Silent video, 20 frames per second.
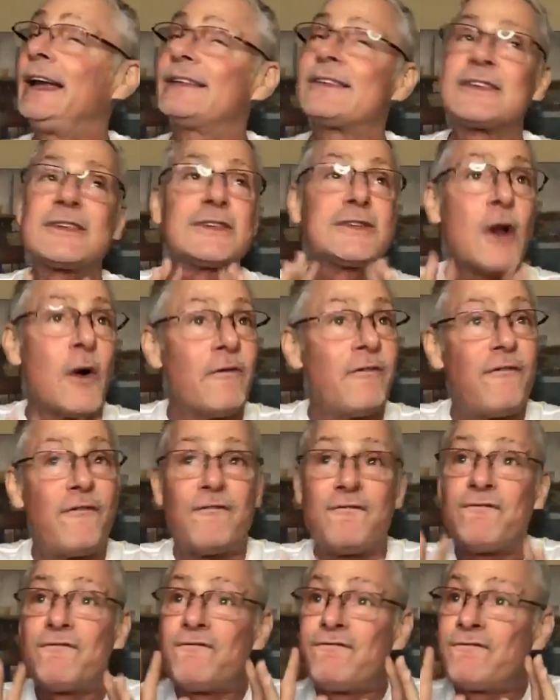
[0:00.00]
it's so
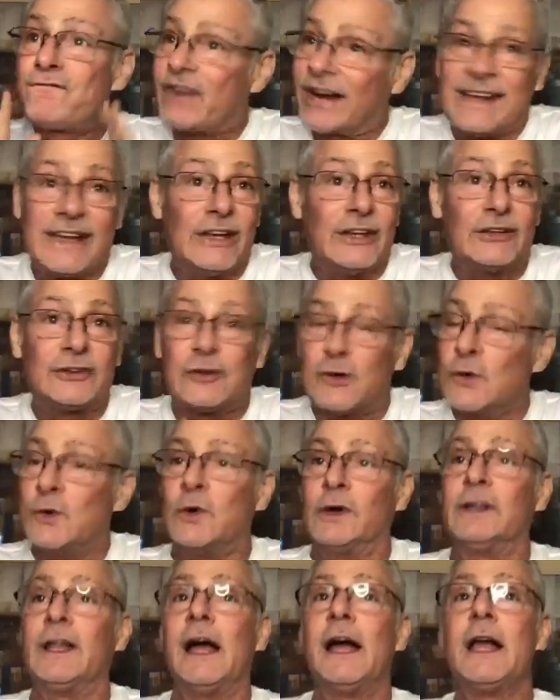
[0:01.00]
freaking
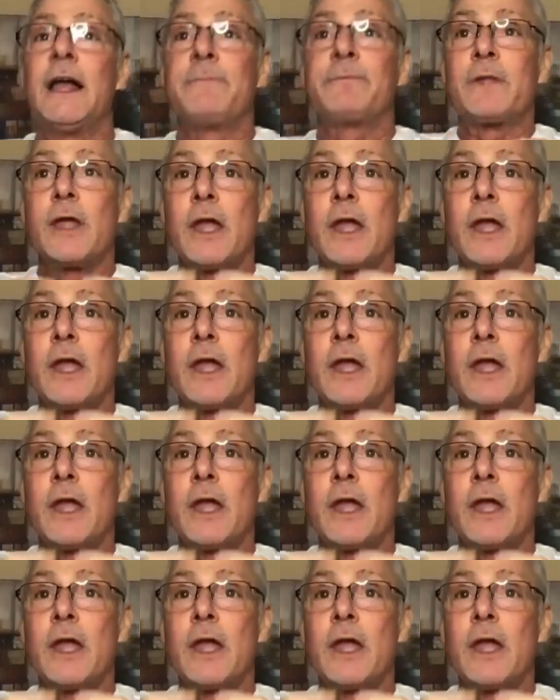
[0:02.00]
cool.